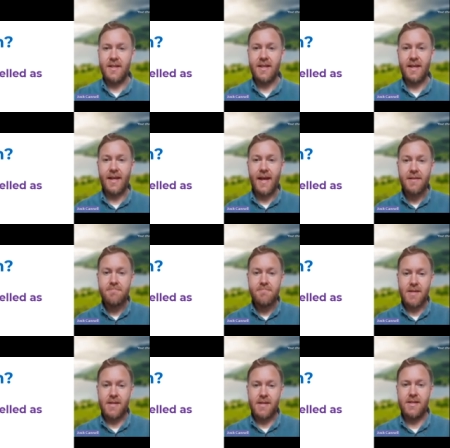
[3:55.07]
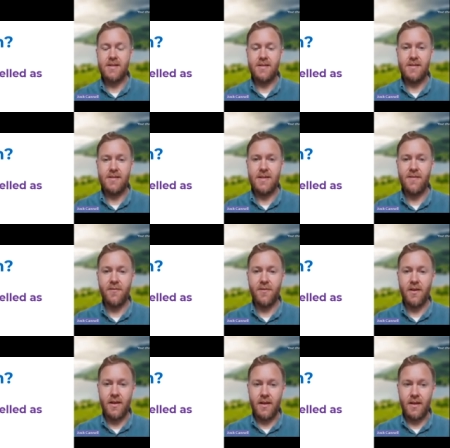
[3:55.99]
and it can mean
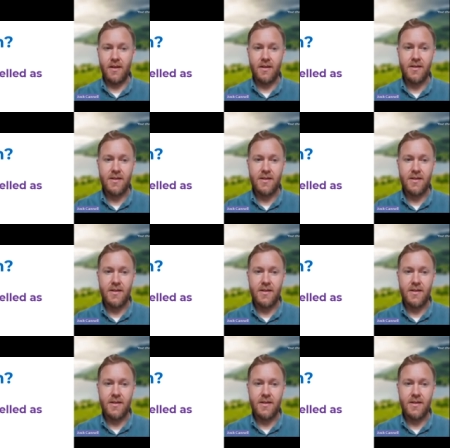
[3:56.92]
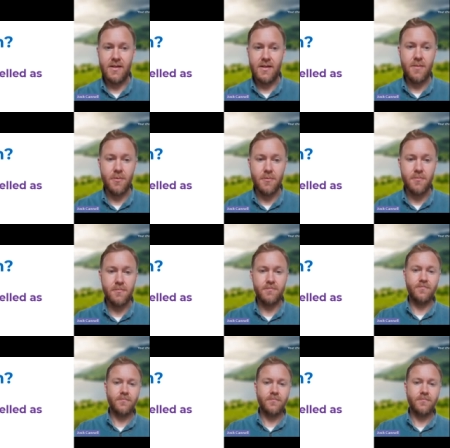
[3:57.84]
different things to different people.